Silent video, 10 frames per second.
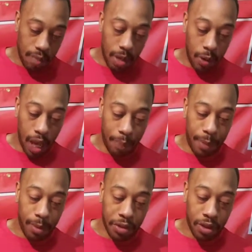man, you got
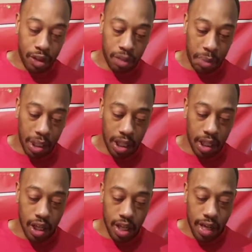people on social media,
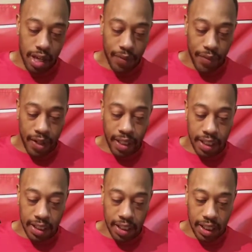and it's very
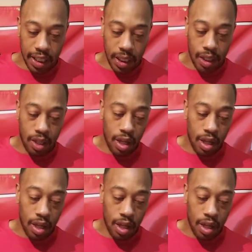easy to